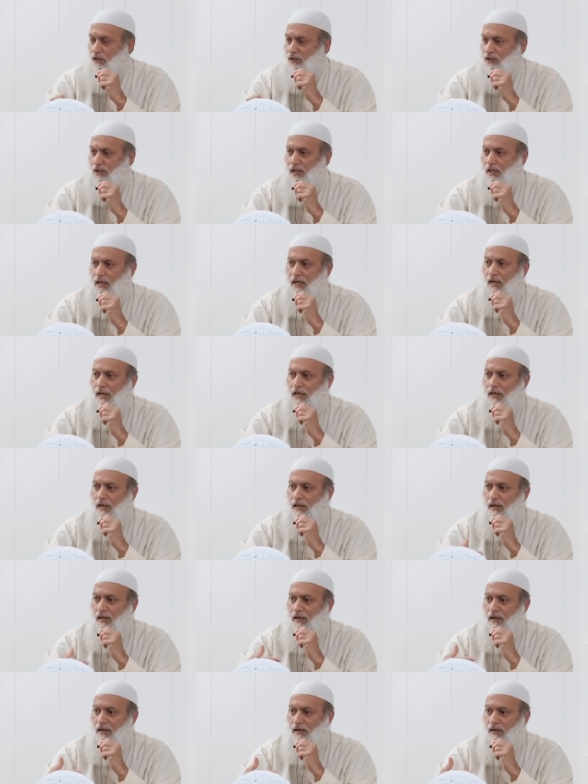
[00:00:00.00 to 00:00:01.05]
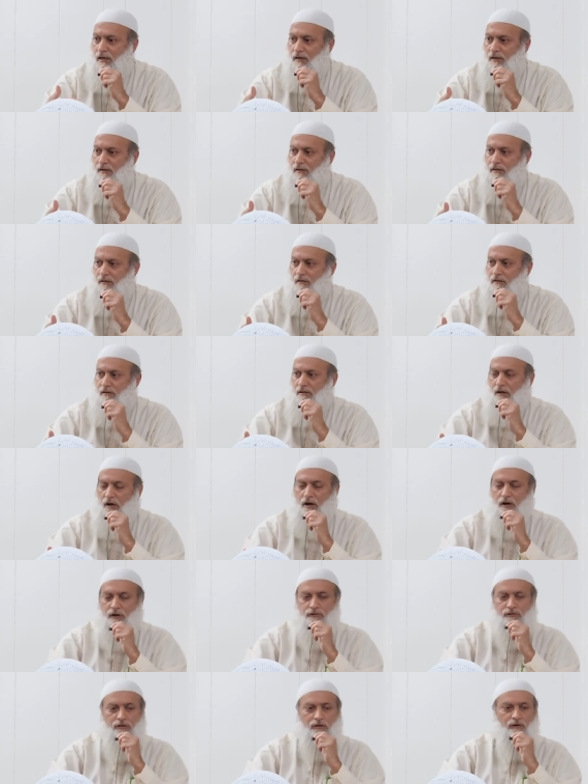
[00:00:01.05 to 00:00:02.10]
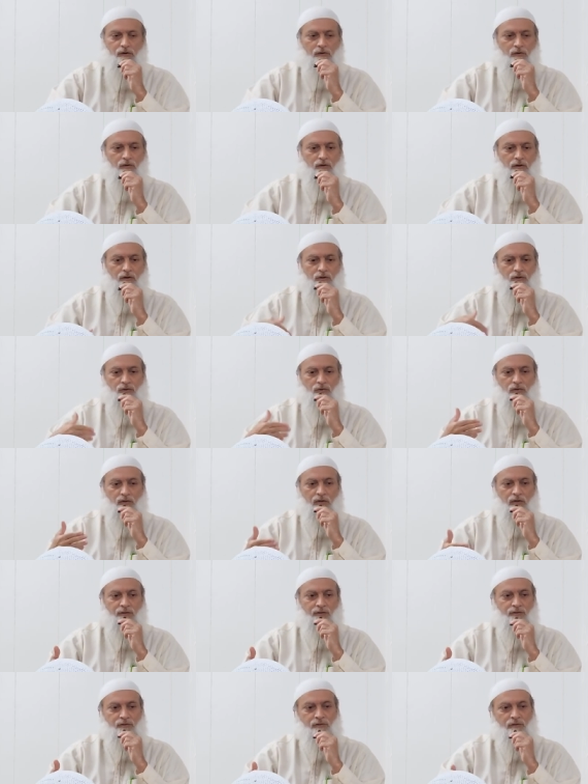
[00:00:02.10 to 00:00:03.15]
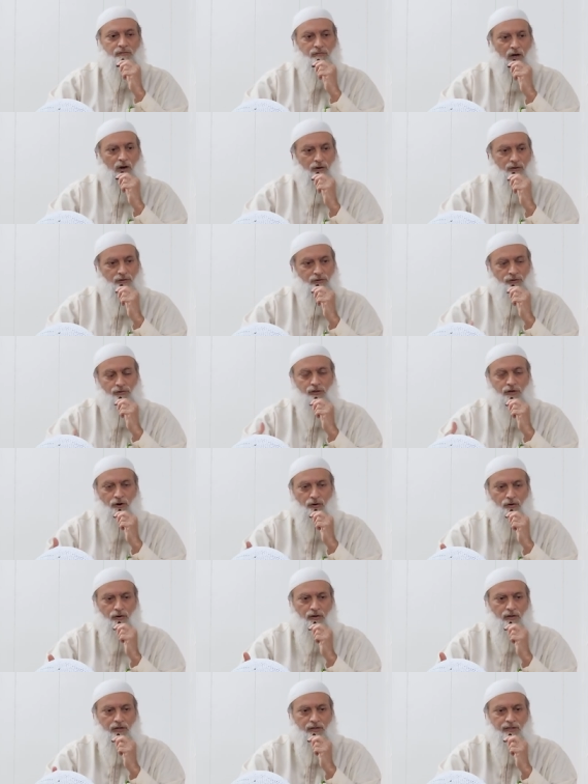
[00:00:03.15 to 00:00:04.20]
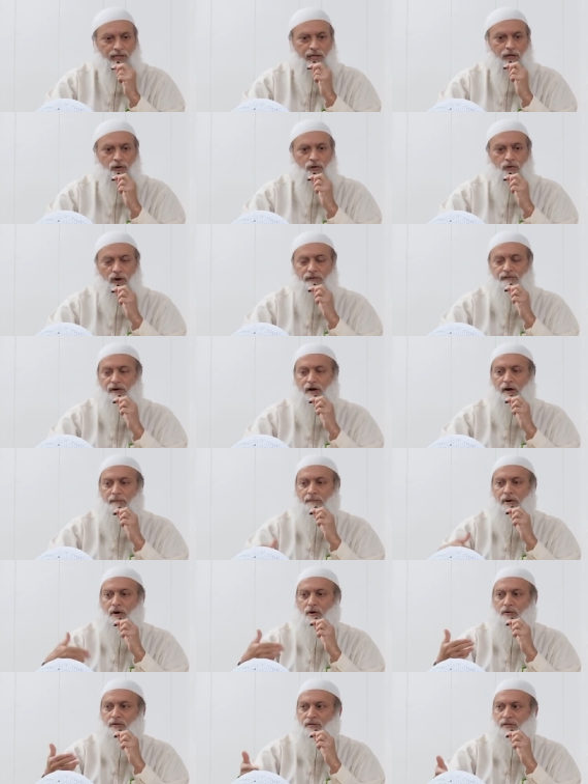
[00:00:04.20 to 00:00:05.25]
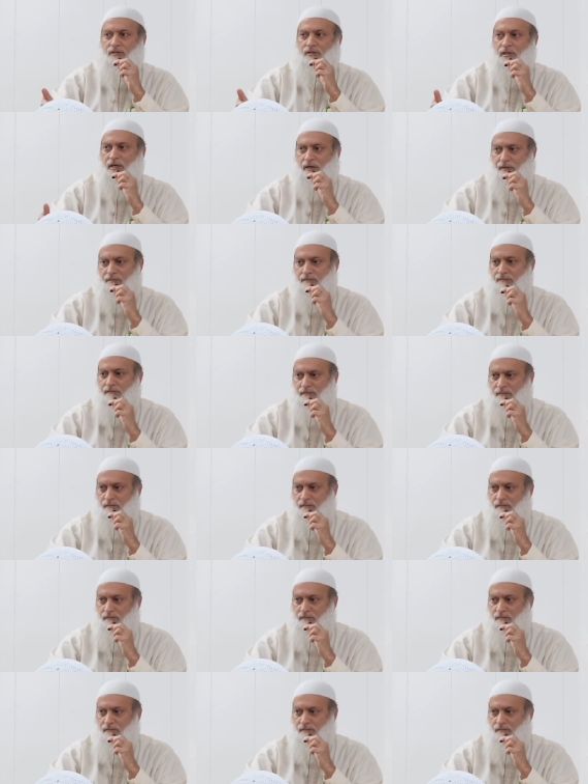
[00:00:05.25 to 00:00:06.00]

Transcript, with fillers: see also, Rasulullah also told us that whoever opposes him